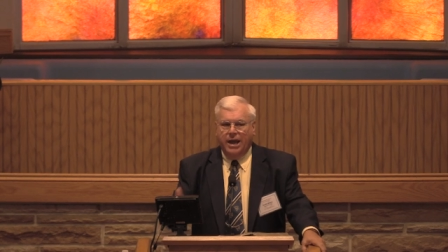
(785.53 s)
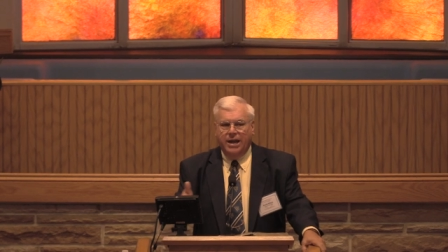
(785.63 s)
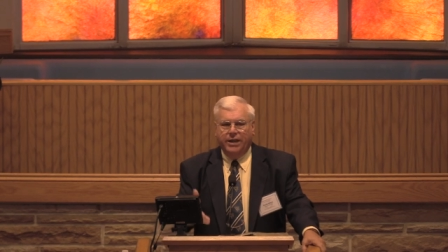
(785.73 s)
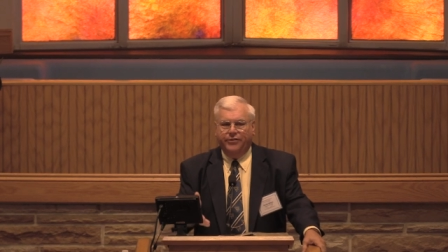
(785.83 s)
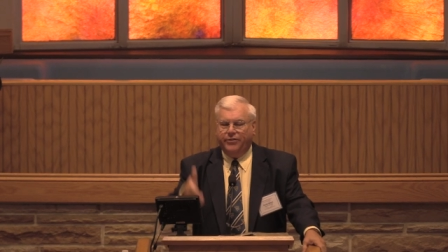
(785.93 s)

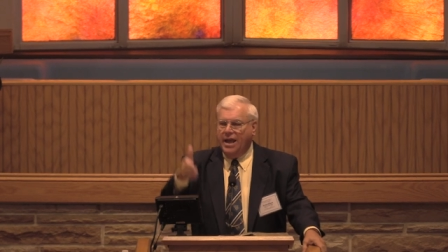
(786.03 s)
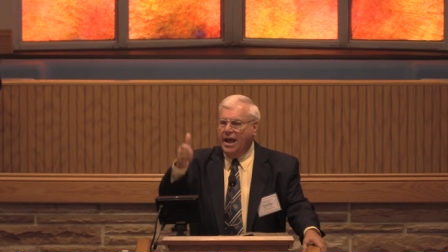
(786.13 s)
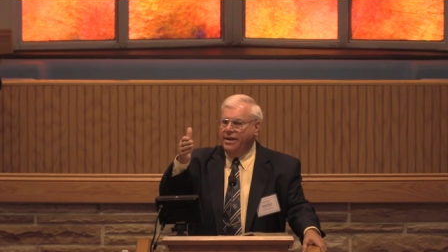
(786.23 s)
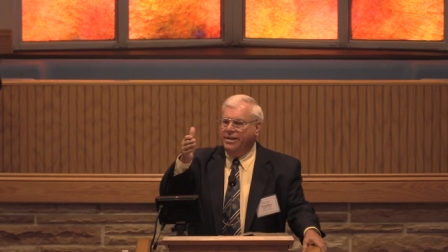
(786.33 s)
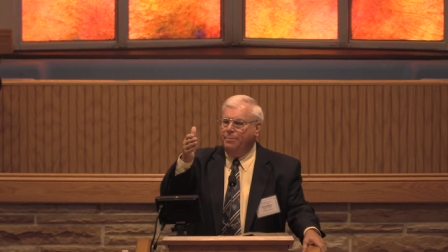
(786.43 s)
And he is
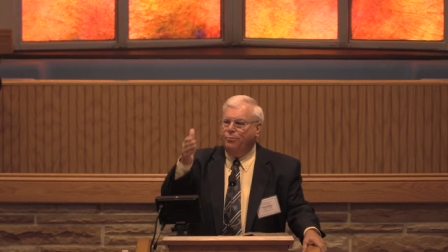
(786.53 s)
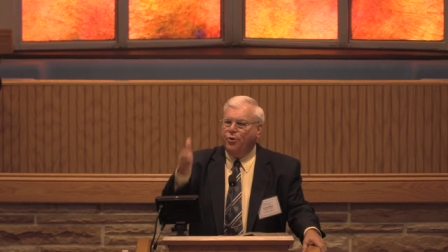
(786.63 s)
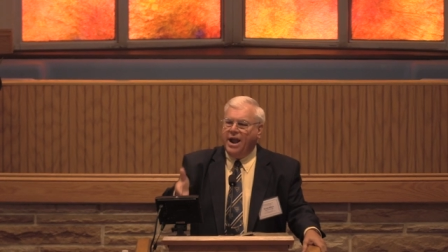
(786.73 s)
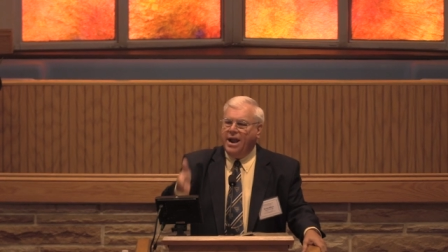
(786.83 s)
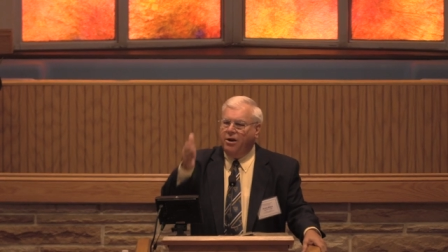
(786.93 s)
saying that
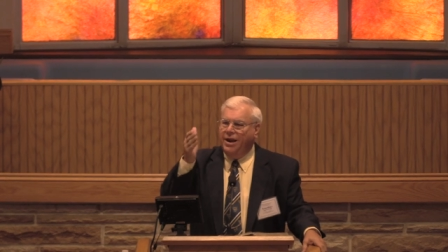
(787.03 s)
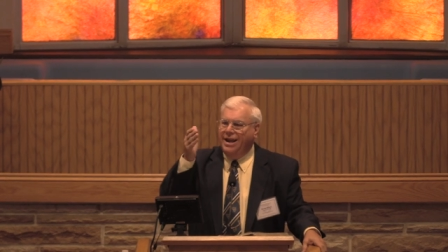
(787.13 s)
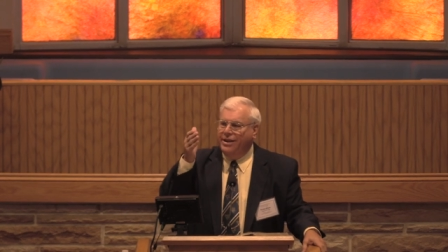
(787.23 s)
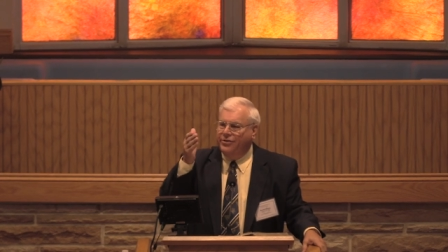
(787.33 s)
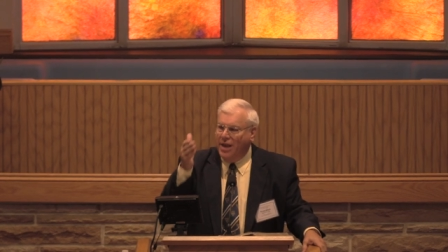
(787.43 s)
prayer
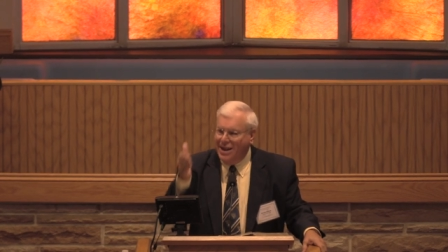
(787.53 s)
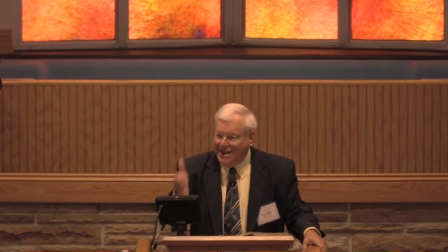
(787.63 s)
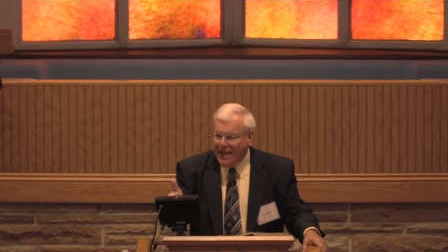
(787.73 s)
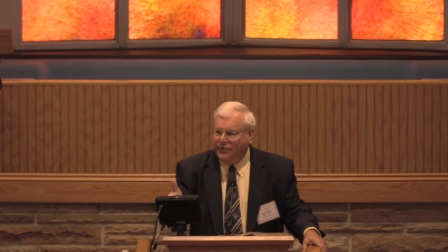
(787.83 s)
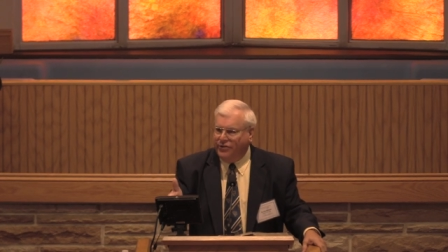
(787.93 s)
is
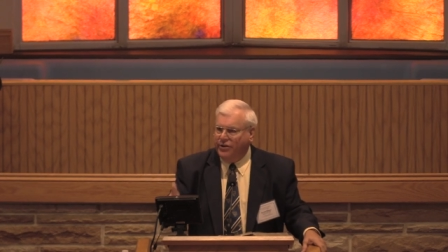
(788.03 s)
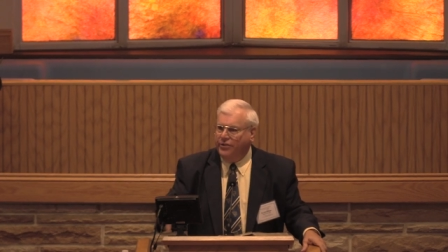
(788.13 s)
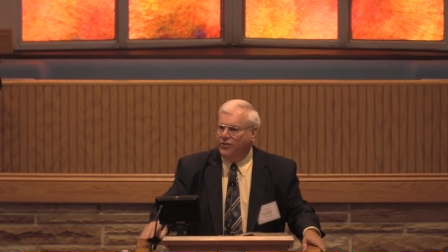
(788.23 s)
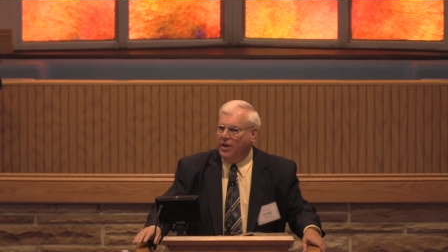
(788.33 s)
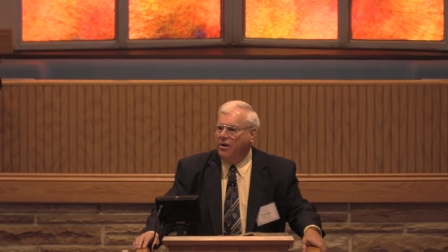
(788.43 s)

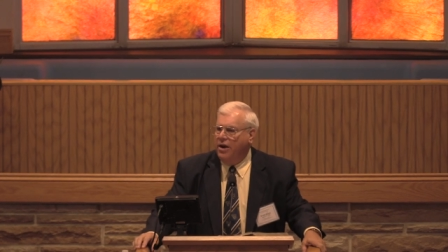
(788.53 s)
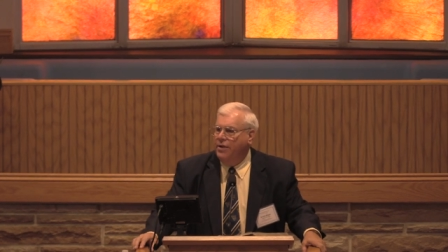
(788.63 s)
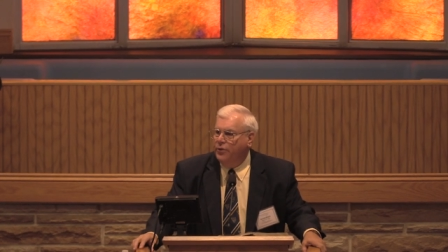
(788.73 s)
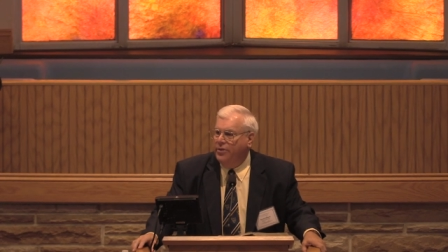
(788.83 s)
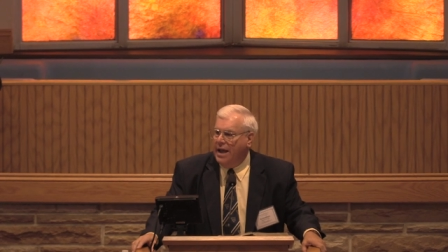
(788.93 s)

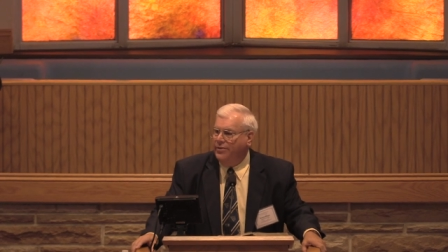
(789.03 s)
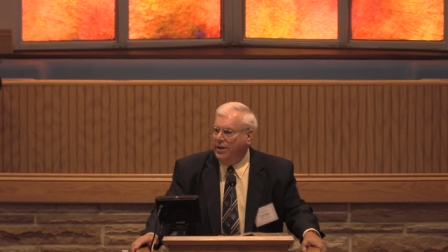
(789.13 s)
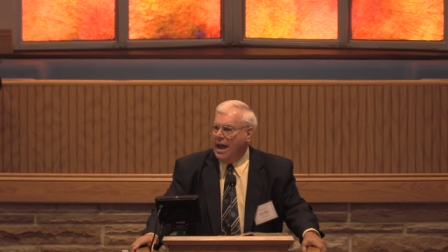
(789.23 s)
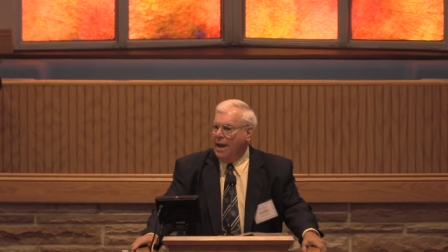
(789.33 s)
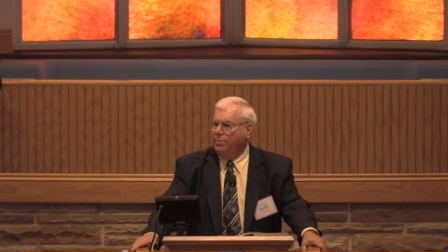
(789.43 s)
necessary for that
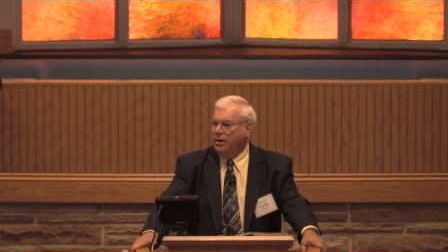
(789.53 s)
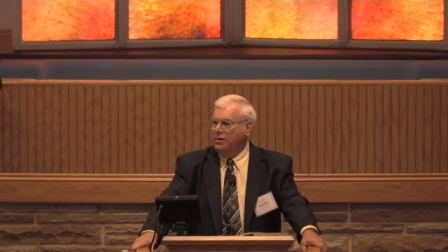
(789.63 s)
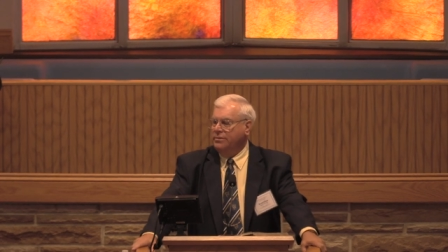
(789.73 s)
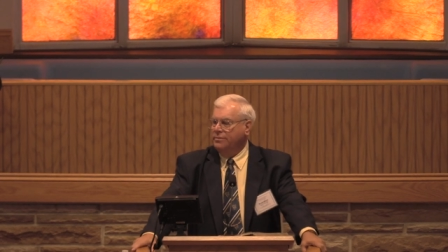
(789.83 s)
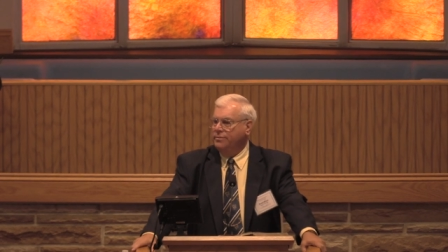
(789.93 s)
to
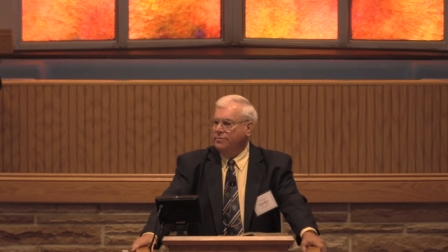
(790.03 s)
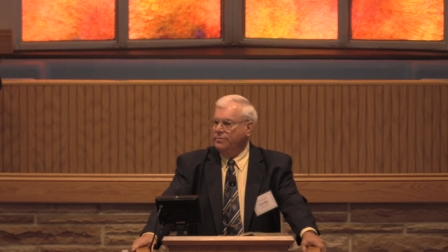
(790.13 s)
happen.